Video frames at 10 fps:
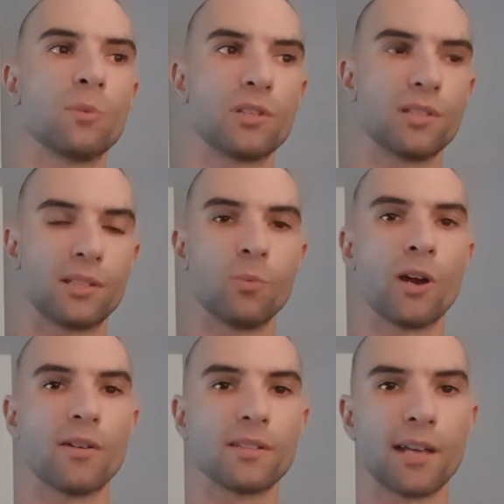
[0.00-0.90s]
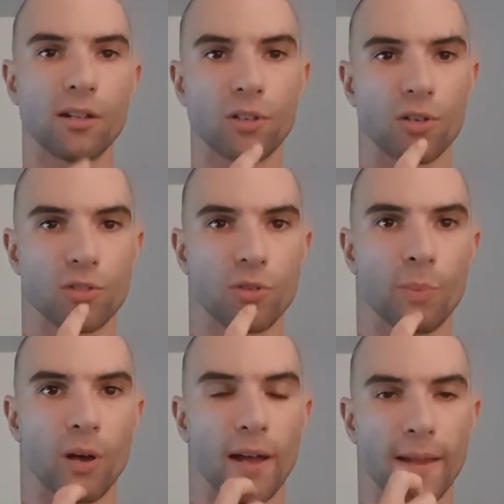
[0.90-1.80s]
which is where it's held onto
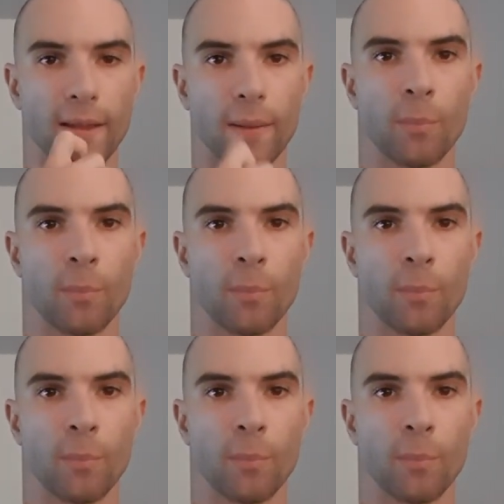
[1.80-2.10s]
by